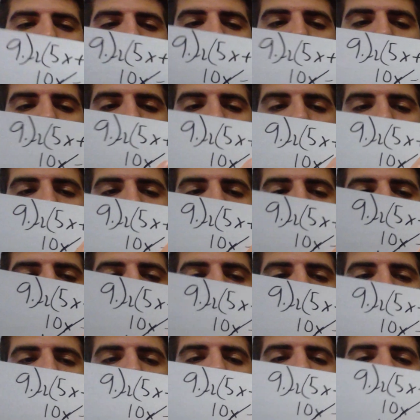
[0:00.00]
Negative
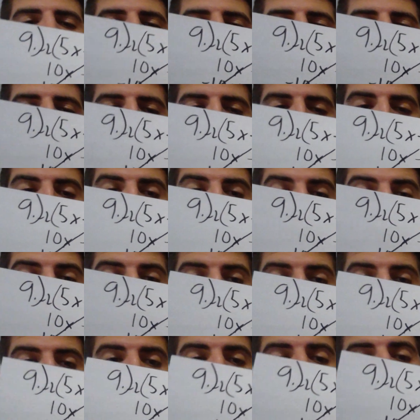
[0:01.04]
7y
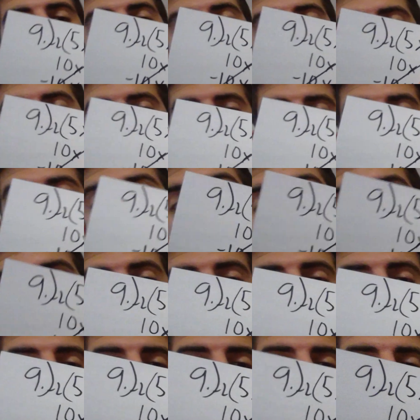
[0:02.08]
minus 2y, or plus
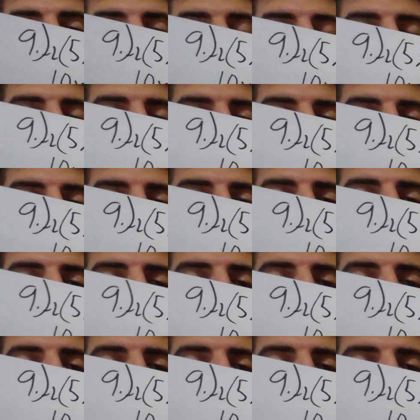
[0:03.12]
negative 2y, what have you,